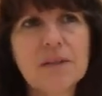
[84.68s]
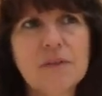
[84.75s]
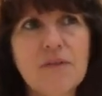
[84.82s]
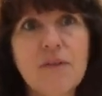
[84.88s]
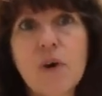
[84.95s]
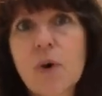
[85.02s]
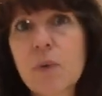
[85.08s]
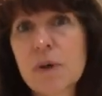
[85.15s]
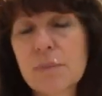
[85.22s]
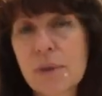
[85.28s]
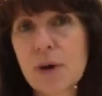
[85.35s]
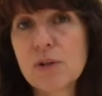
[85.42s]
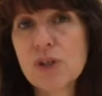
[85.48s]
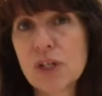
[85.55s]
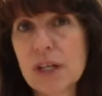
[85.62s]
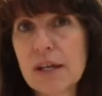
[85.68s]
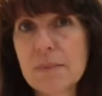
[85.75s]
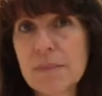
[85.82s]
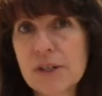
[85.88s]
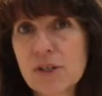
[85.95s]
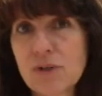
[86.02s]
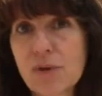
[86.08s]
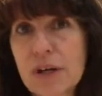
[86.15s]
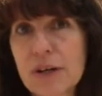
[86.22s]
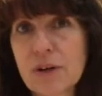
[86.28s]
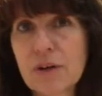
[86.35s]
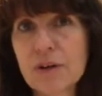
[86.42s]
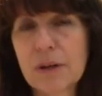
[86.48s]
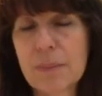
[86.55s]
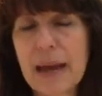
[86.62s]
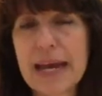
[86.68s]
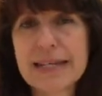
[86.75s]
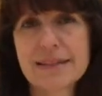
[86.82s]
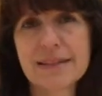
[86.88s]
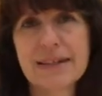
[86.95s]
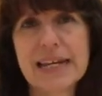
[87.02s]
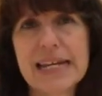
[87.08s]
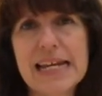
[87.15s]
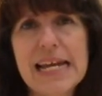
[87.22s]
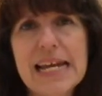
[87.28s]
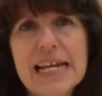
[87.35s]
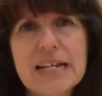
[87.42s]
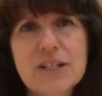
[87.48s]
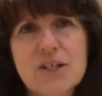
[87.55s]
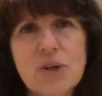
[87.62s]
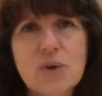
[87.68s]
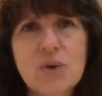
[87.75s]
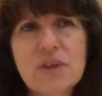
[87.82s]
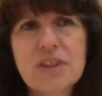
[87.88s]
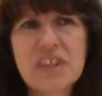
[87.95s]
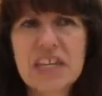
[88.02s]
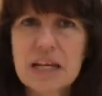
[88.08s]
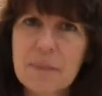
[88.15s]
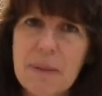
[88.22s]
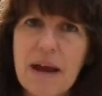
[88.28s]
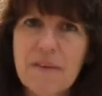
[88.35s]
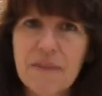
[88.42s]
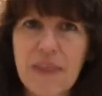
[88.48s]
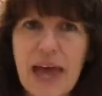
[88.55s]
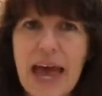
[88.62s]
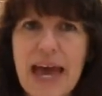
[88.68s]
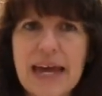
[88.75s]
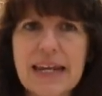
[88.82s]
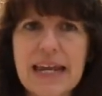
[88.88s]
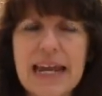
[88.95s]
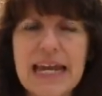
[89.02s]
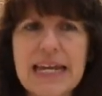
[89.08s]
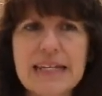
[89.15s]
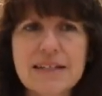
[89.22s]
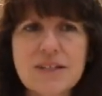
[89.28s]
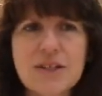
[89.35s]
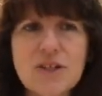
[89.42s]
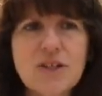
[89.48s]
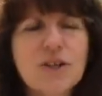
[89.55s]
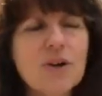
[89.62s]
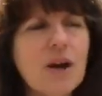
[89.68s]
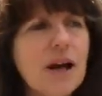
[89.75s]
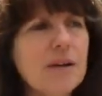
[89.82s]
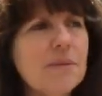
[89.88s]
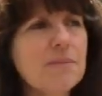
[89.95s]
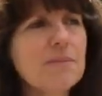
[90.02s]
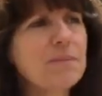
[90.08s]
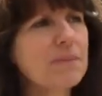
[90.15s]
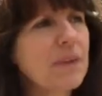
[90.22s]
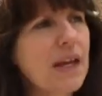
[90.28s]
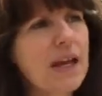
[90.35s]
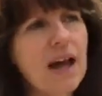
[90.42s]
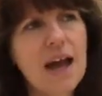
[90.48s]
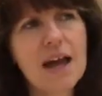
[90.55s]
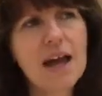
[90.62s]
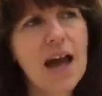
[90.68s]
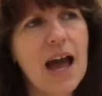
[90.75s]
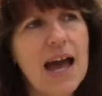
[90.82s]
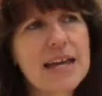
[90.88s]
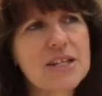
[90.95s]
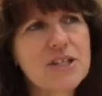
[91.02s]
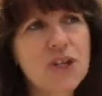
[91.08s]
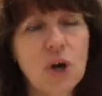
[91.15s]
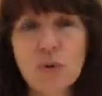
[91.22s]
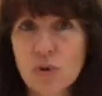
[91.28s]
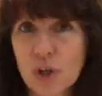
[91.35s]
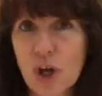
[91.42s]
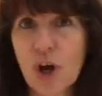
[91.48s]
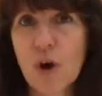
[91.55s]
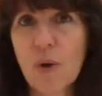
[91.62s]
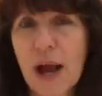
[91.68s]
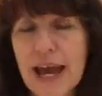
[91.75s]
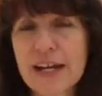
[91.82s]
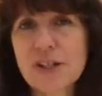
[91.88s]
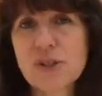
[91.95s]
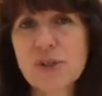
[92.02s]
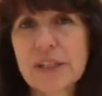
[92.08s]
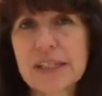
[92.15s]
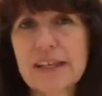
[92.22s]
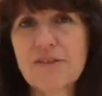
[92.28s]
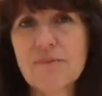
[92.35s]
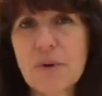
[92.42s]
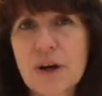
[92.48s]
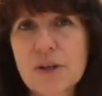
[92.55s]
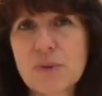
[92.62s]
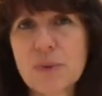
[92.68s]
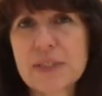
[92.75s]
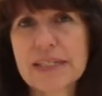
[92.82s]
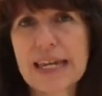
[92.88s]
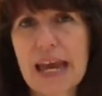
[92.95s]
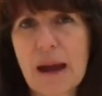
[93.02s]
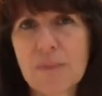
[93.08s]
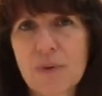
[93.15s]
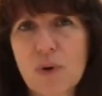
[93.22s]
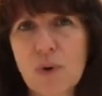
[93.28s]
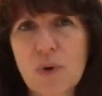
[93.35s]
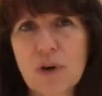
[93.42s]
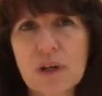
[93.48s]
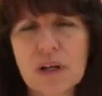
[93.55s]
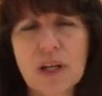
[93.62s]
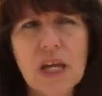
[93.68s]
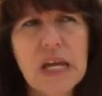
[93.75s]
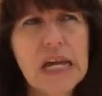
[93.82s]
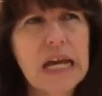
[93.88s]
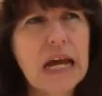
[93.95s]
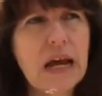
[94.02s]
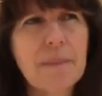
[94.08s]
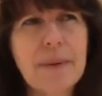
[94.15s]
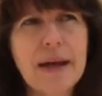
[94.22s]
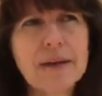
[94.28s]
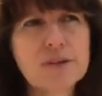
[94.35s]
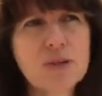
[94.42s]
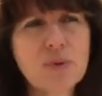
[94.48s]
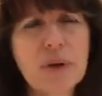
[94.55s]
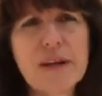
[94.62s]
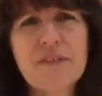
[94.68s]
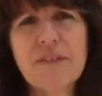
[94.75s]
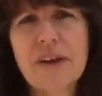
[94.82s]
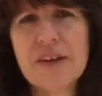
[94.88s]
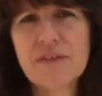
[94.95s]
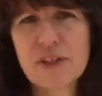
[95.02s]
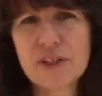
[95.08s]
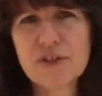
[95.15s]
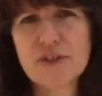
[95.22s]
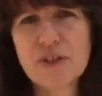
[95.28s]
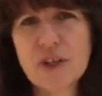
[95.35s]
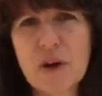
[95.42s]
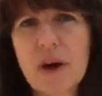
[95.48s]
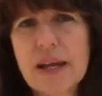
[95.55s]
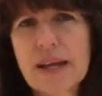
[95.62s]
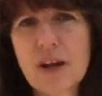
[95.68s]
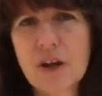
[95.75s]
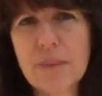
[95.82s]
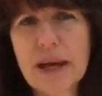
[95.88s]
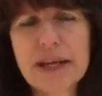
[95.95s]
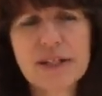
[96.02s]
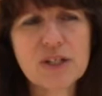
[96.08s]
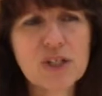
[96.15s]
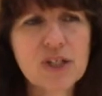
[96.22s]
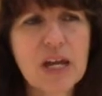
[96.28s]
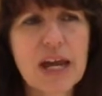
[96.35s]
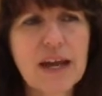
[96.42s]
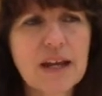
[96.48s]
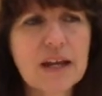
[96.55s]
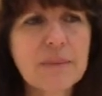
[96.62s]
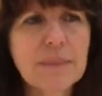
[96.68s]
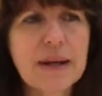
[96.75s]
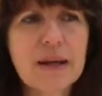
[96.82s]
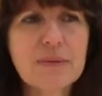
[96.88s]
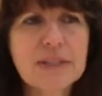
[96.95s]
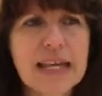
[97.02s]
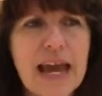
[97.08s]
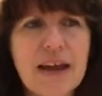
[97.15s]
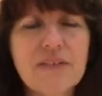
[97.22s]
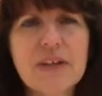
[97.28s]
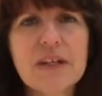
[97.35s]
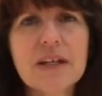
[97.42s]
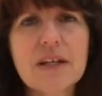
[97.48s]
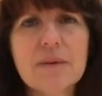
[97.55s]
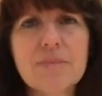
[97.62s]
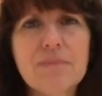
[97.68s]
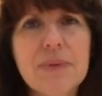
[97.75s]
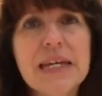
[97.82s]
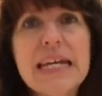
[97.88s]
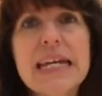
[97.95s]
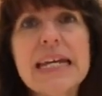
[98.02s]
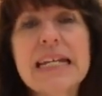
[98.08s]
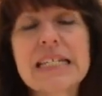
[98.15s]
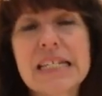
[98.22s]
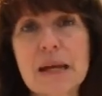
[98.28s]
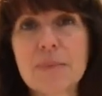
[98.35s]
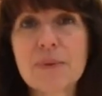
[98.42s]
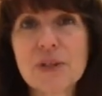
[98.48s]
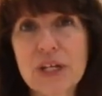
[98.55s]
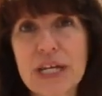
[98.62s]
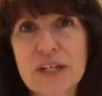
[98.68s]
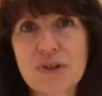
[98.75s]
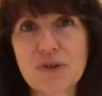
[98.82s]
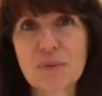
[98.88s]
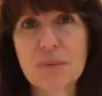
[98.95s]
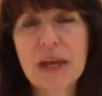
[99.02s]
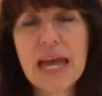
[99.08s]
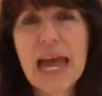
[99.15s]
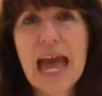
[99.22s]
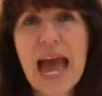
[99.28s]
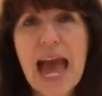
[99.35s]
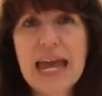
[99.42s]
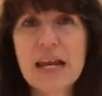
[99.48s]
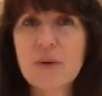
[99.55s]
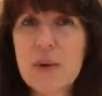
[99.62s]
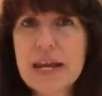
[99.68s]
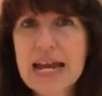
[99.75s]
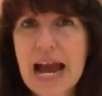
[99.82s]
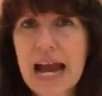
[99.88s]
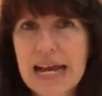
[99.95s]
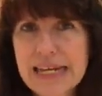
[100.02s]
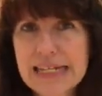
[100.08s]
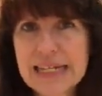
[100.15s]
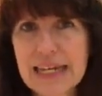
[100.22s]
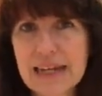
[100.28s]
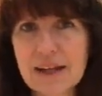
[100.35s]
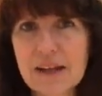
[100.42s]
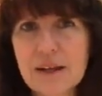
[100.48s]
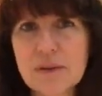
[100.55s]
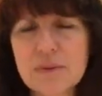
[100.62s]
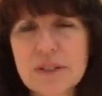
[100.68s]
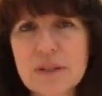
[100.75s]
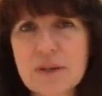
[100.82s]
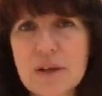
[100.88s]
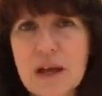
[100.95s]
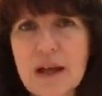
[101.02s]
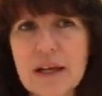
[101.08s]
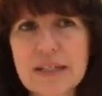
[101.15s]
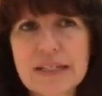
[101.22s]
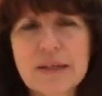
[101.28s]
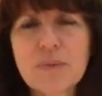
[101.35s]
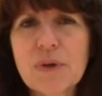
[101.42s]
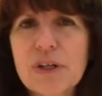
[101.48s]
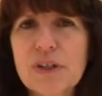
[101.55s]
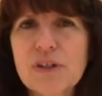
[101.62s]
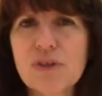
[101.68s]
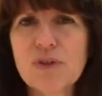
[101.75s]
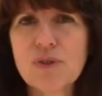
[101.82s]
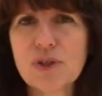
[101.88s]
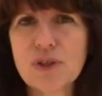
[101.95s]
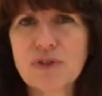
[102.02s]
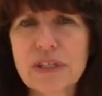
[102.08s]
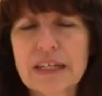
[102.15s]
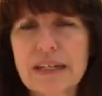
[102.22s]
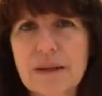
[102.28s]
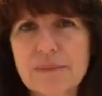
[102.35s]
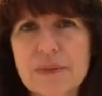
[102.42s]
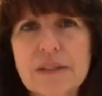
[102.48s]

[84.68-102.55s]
forward motion in a much greater capacity. So think about that. And, you know, I don't know actually if Mars was in Capricorn about 25 years ago. I can go back and check. But I was having a big temper tantrum. And I went hiking. It was somewhere in New Jersey, and